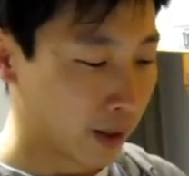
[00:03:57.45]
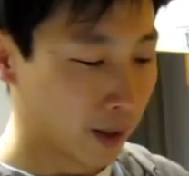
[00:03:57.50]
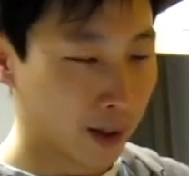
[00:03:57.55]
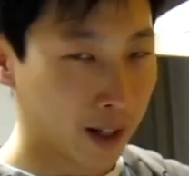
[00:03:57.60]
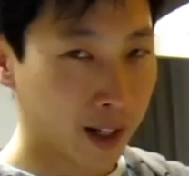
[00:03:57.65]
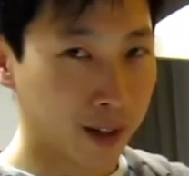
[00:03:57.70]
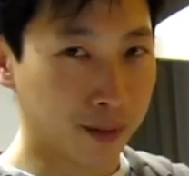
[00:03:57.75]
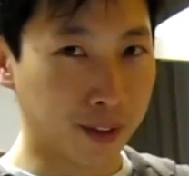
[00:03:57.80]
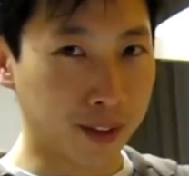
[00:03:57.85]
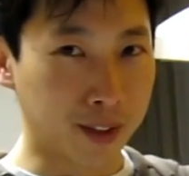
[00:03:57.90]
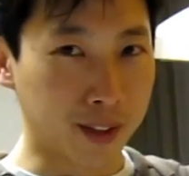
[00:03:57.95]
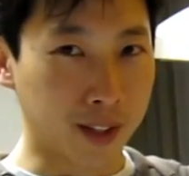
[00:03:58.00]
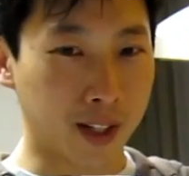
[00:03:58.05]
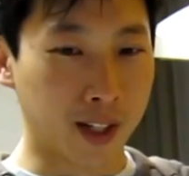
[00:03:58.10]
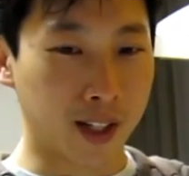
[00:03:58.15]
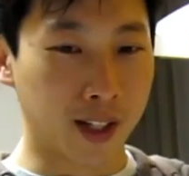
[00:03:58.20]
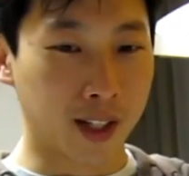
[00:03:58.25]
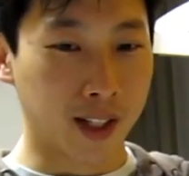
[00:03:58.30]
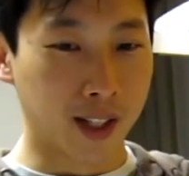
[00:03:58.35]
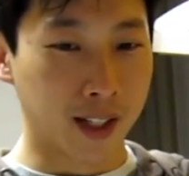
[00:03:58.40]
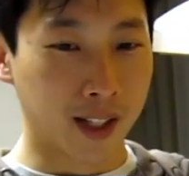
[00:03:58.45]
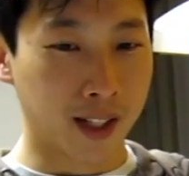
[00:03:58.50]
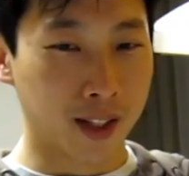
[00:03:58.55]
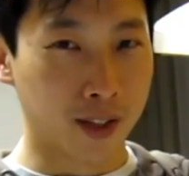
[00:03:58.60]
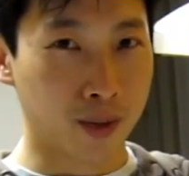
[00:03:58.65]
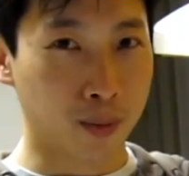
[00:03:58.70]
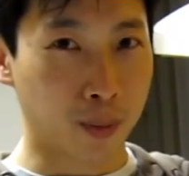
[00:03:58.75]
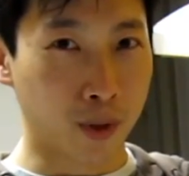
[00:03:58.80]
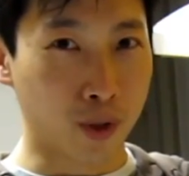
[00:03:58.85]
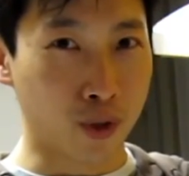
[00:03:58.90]
you have it.
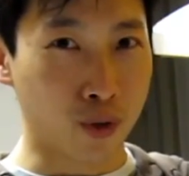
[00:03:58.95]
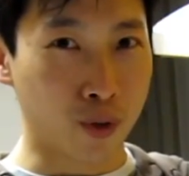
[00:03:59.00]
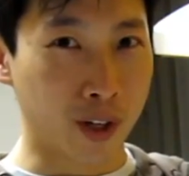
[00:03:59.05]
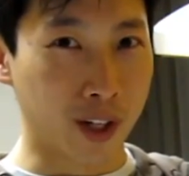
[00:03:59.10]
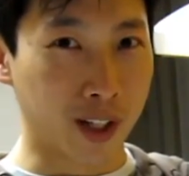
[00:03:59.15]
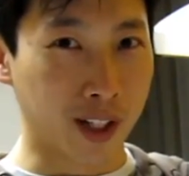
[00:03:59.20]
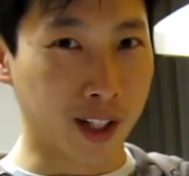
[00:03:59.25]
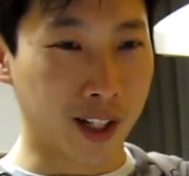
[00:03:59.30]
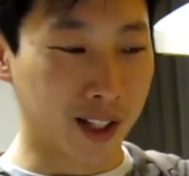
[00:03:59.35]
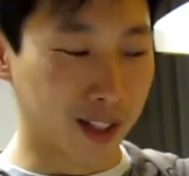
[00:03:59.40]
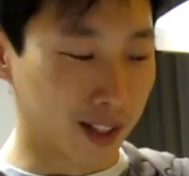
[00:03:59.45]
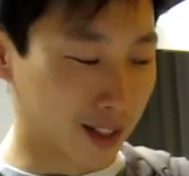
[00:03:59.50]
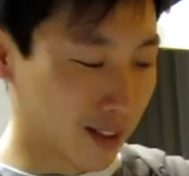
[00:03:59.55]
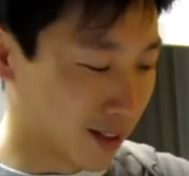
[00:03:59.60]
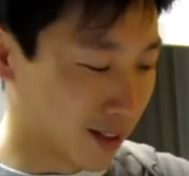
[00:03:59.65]
Sports drink.